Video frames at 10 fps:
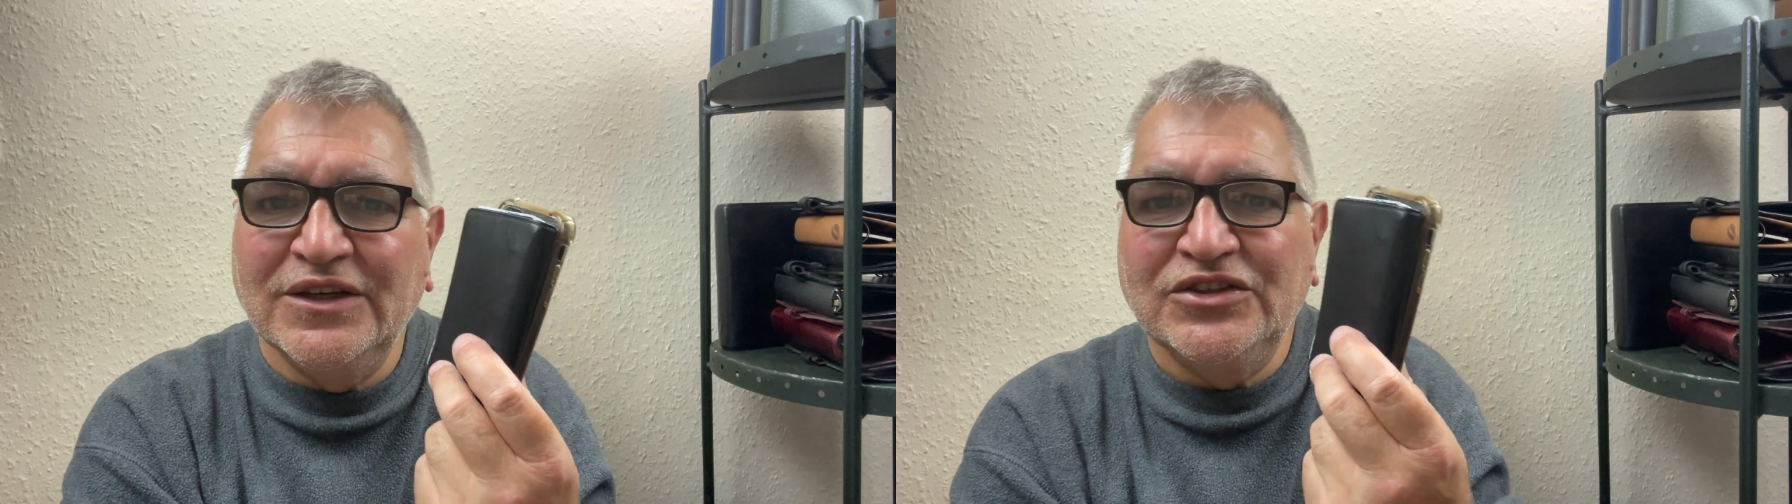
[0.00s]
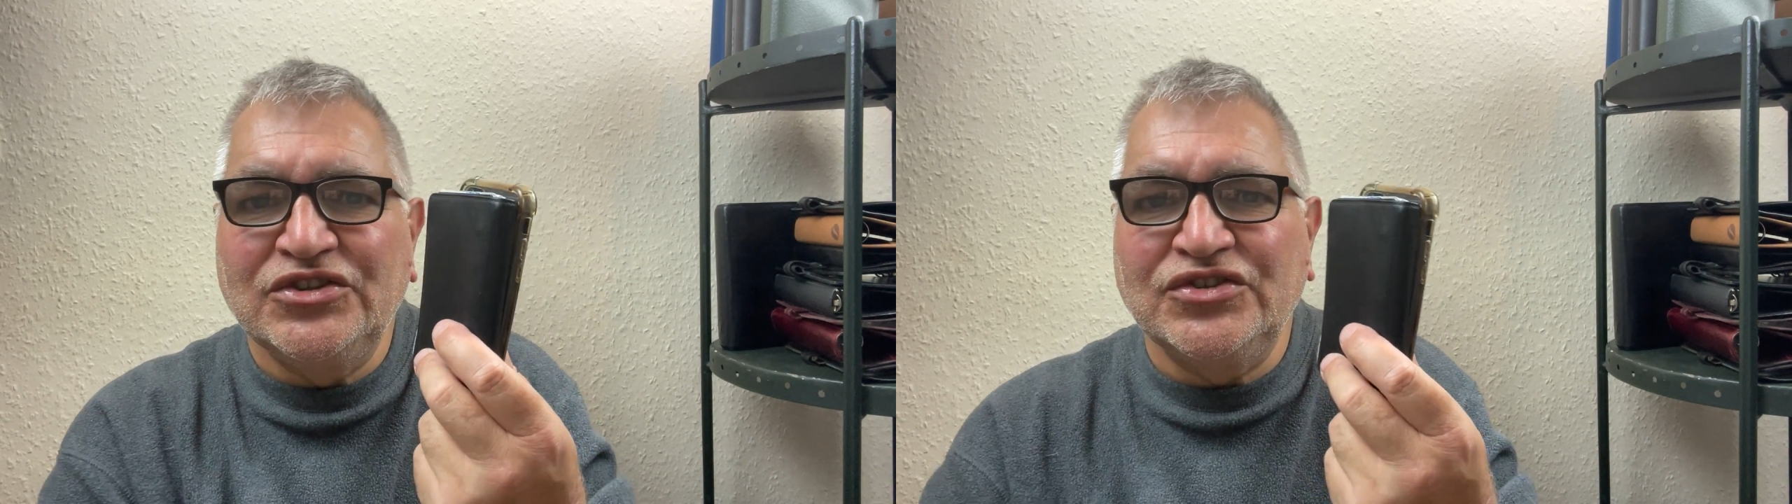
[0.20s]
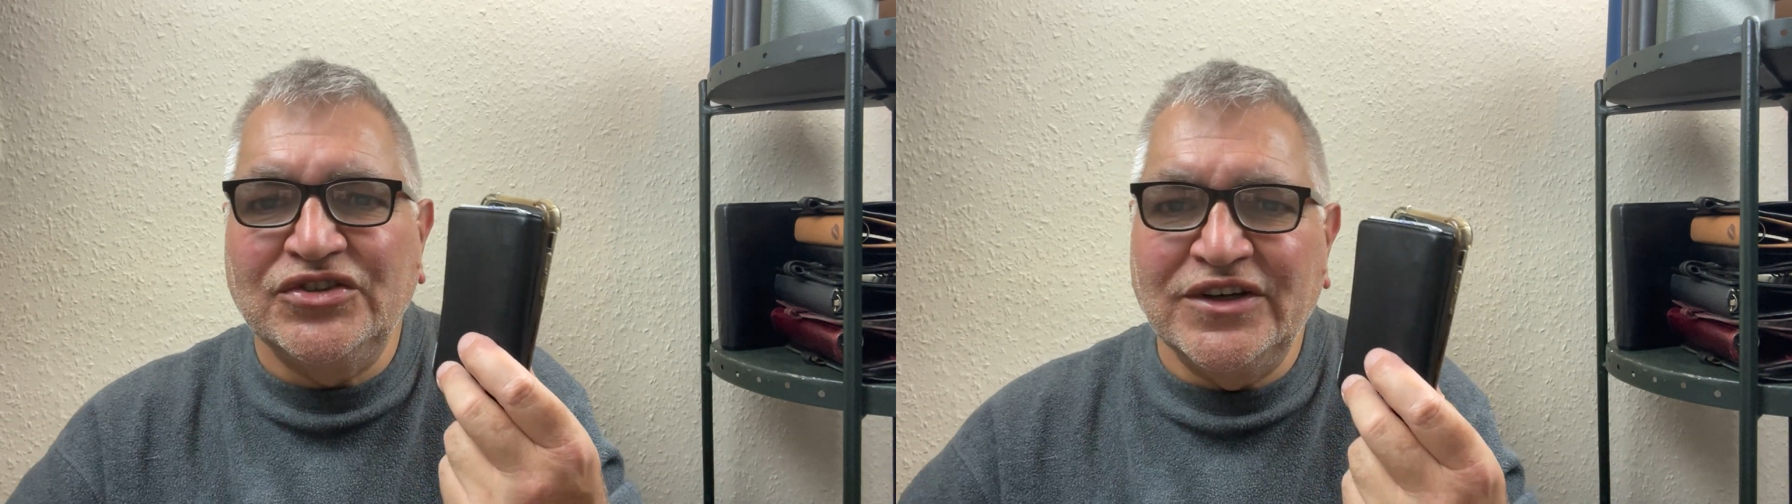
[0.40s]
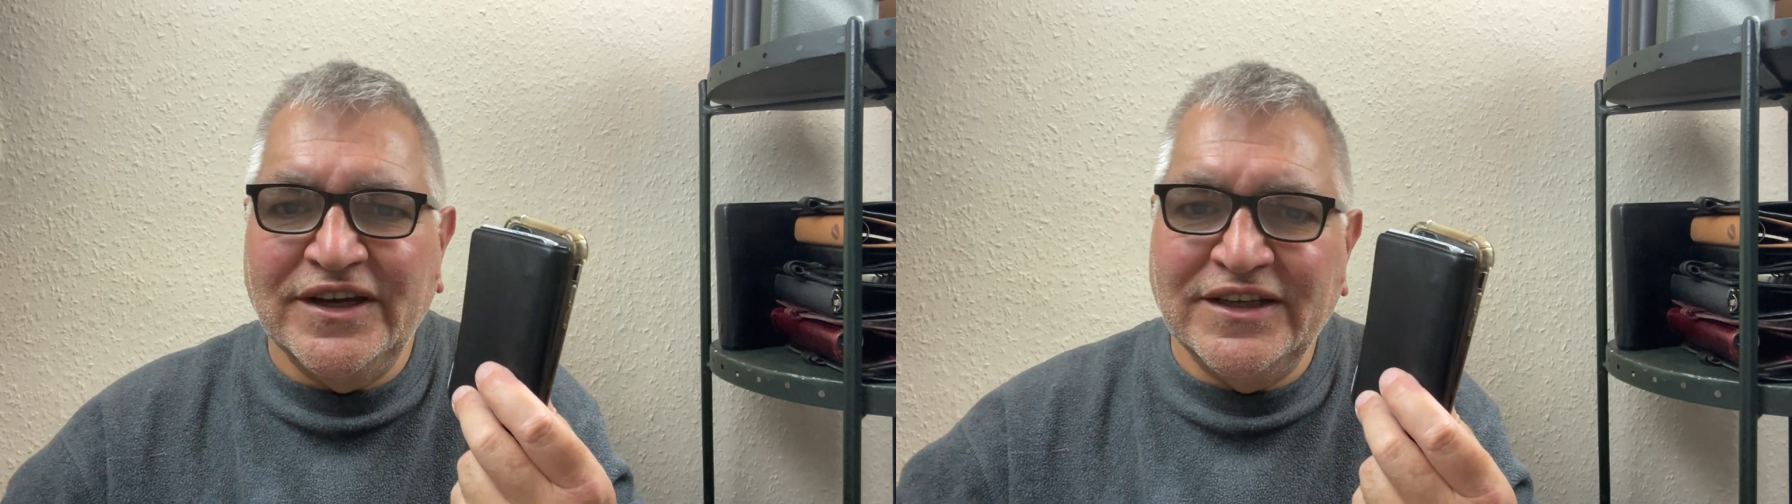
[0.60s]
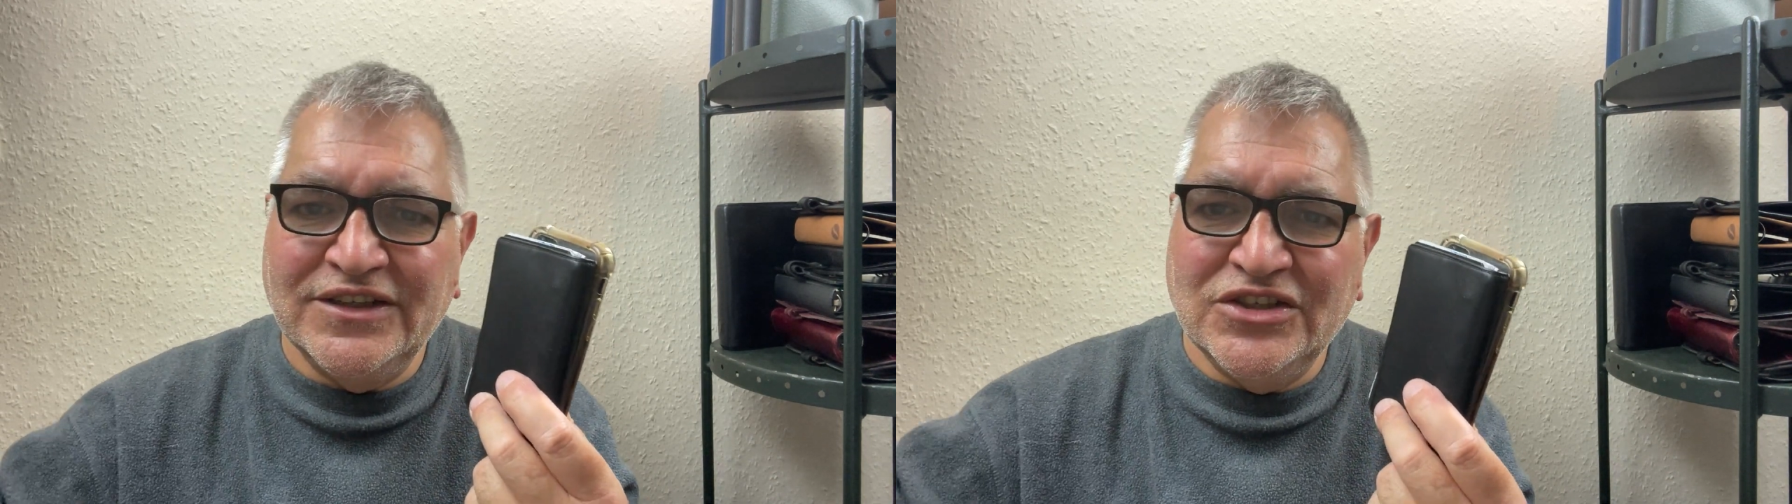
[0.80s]
try
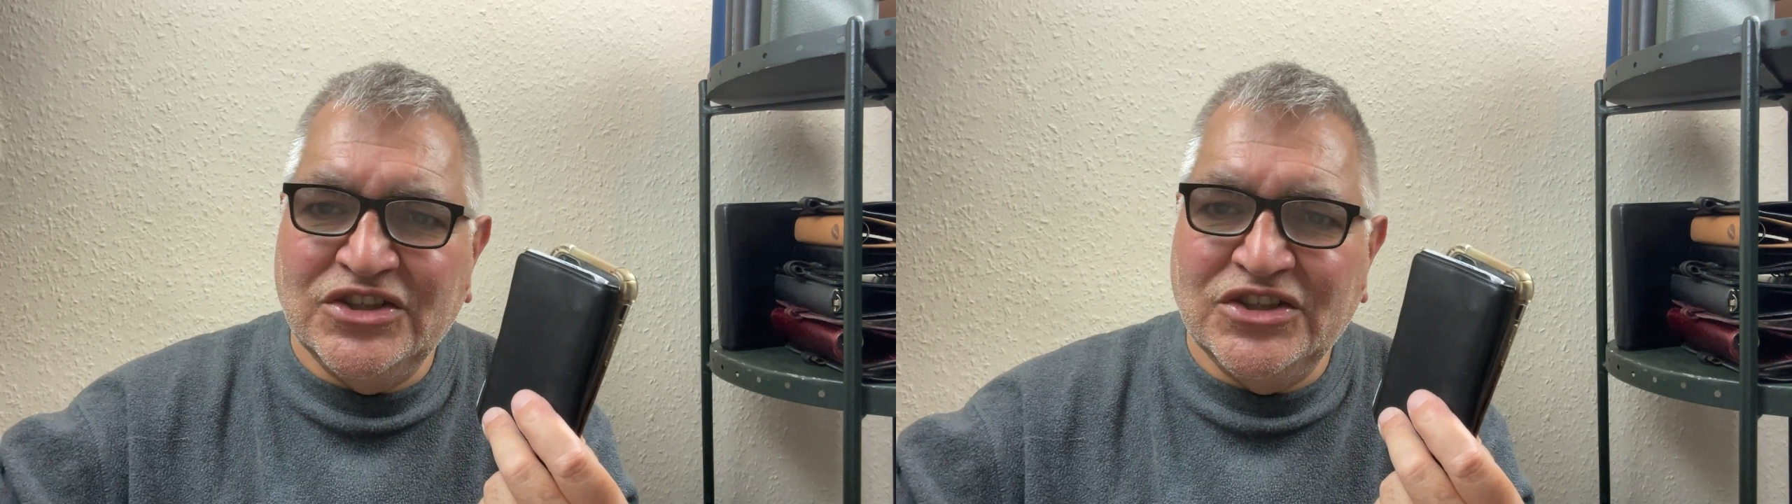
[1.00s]
and